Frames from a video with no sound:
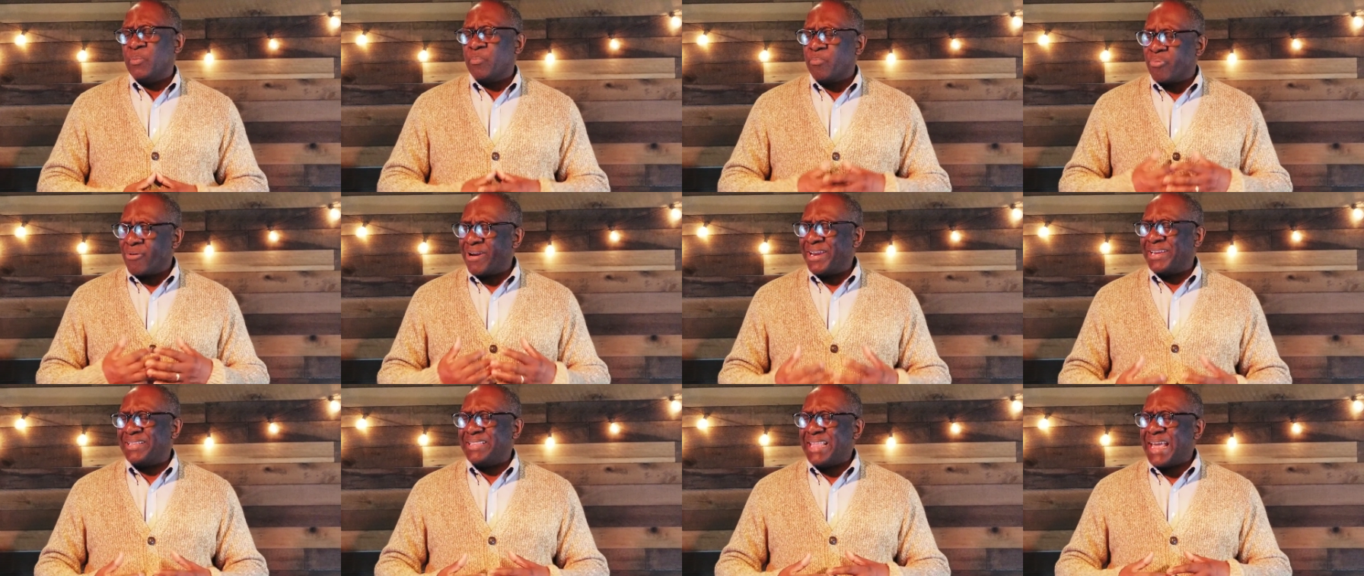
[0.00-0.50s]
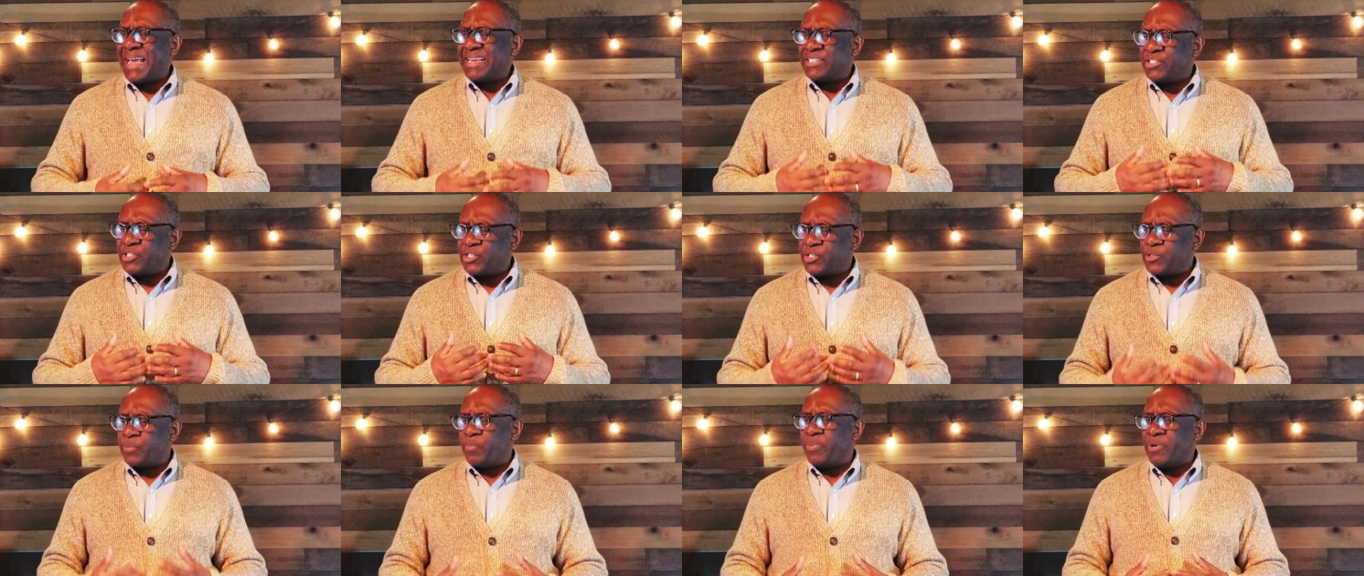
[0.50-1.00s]
break that
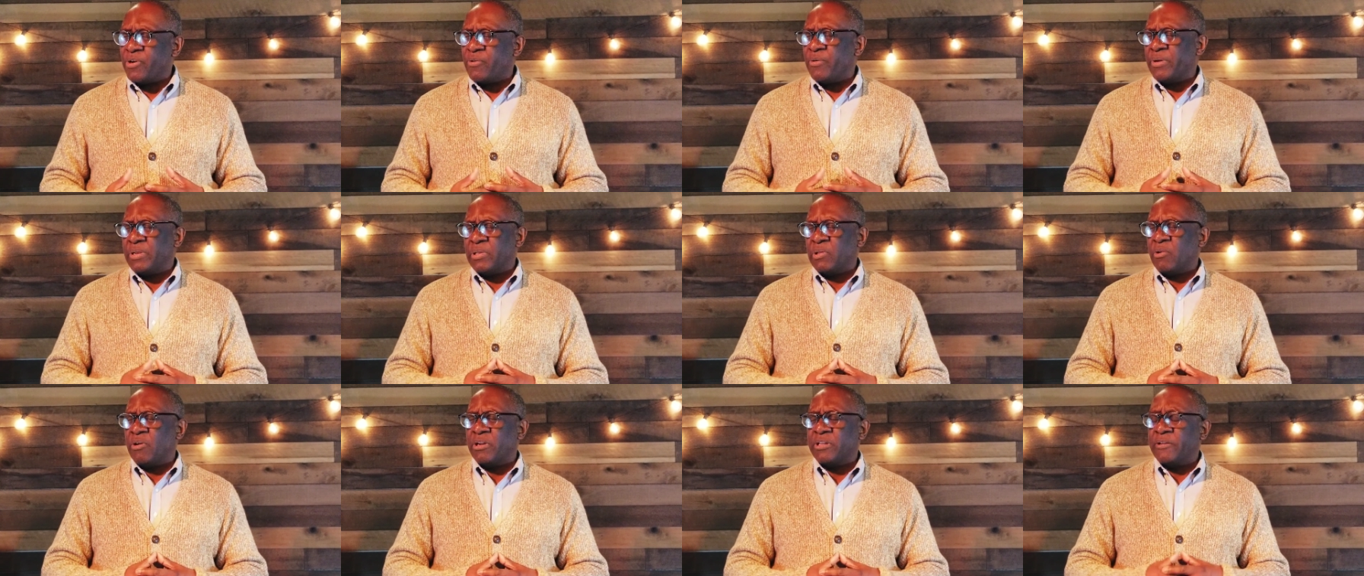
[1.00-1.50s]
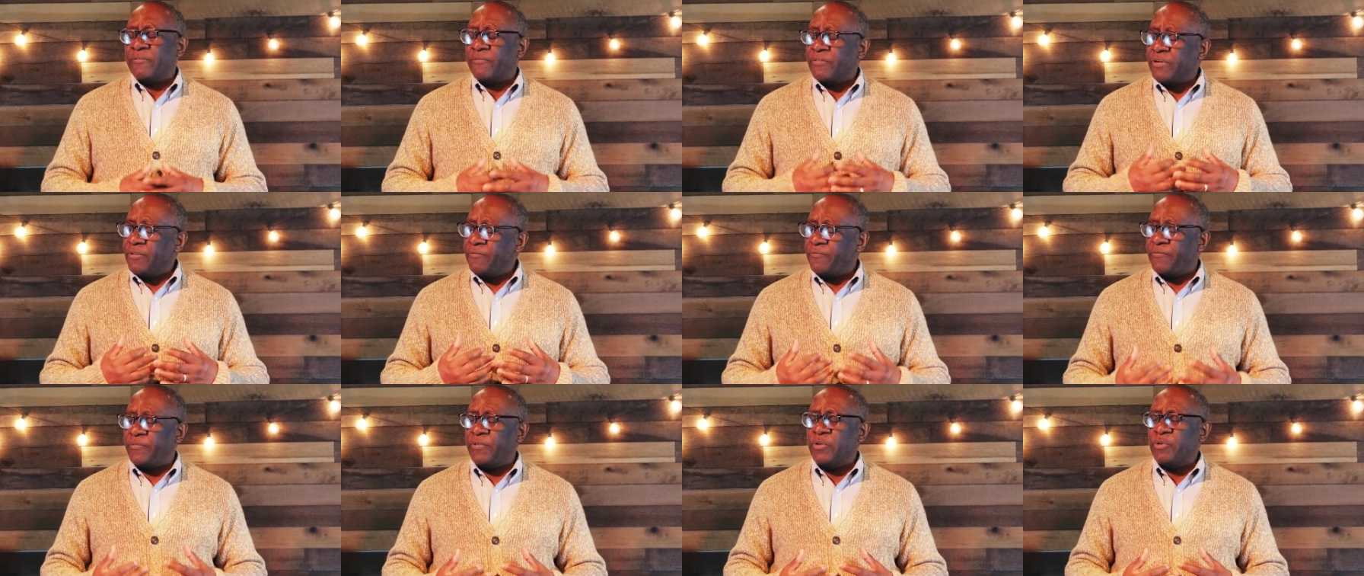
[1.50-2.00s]
spirit, Lord, of
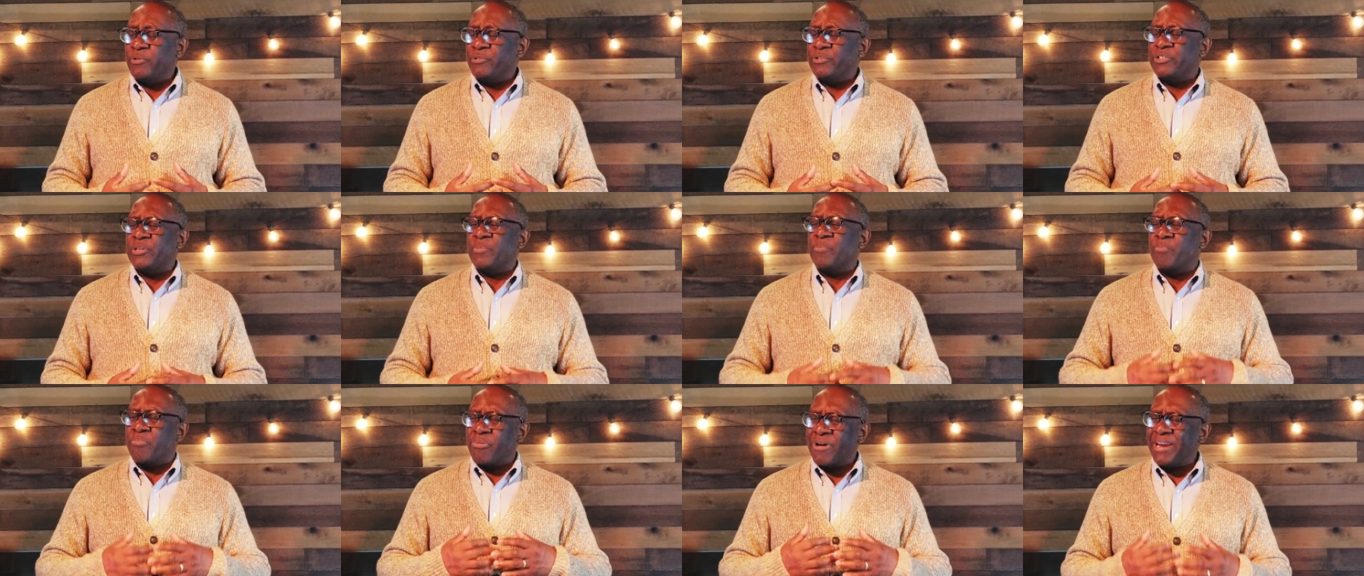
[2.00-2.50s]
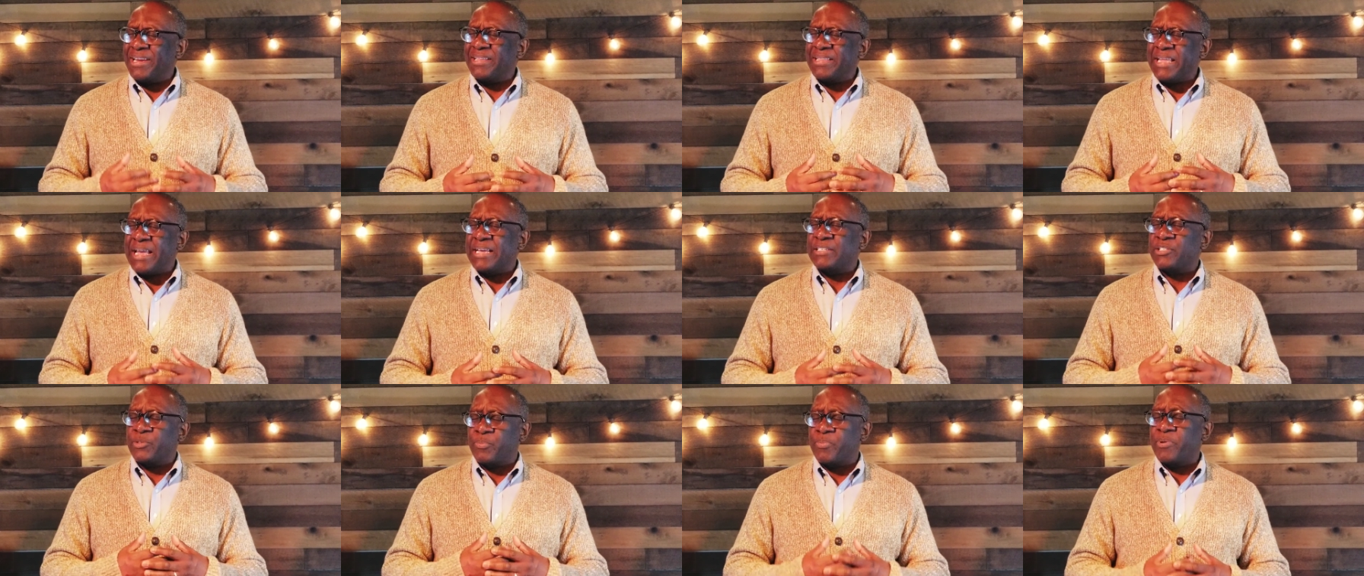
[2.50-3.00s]
confusion, break
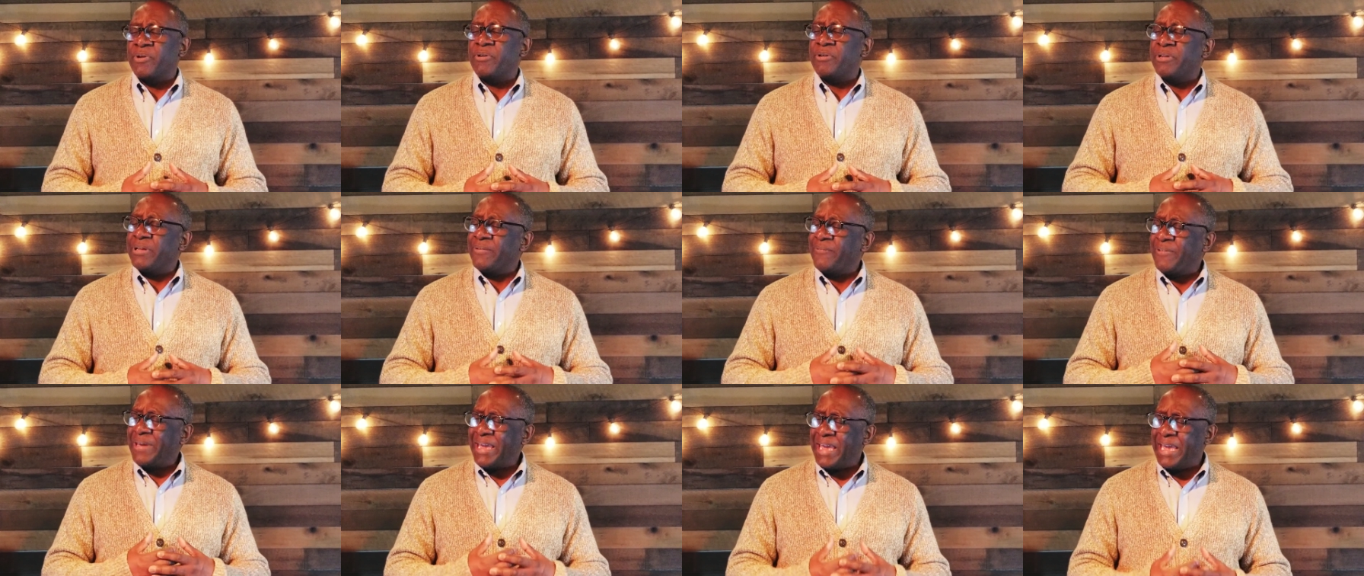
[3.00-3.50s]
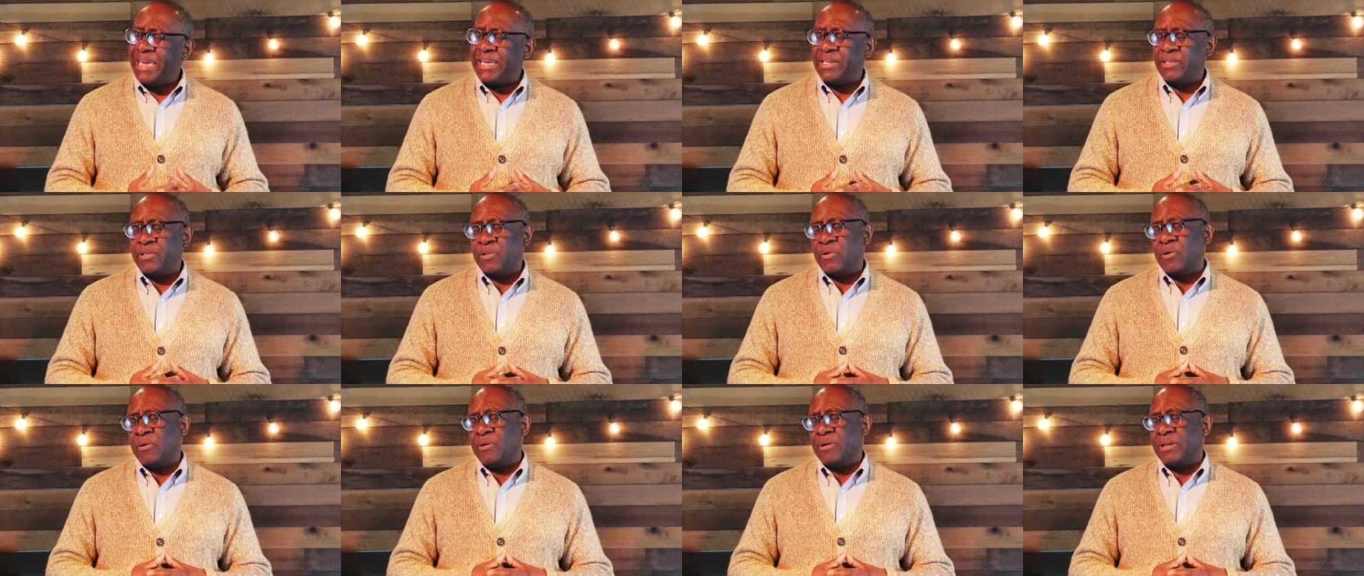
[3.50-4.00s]
that spirit of hate,
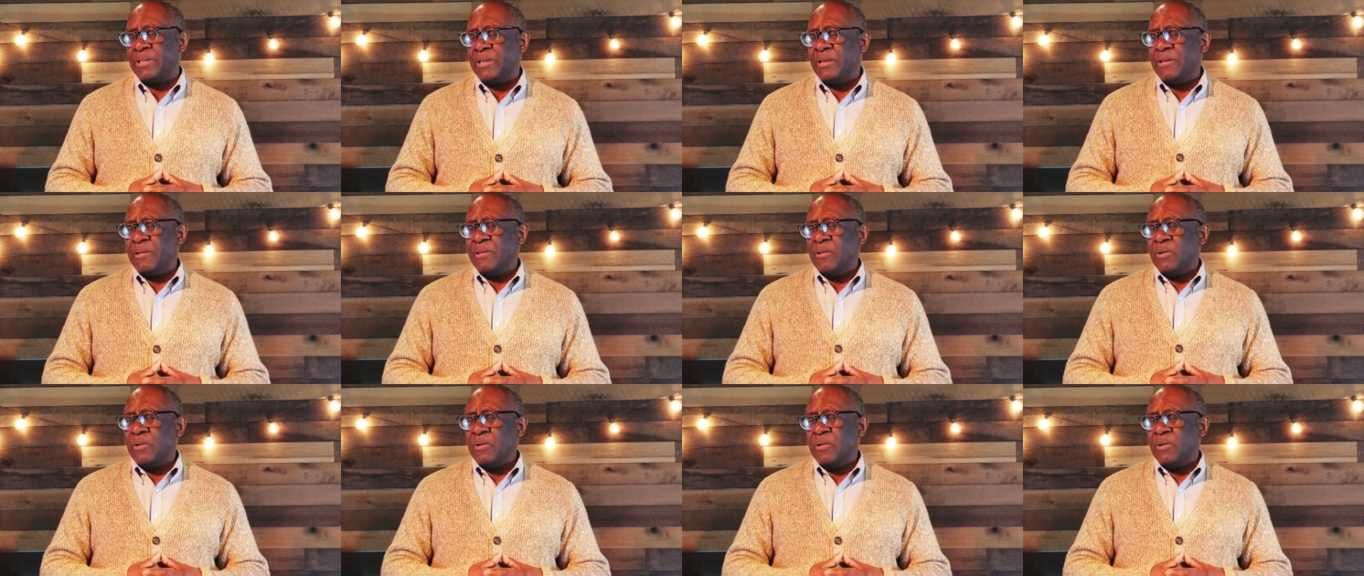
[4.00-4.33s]
Lord,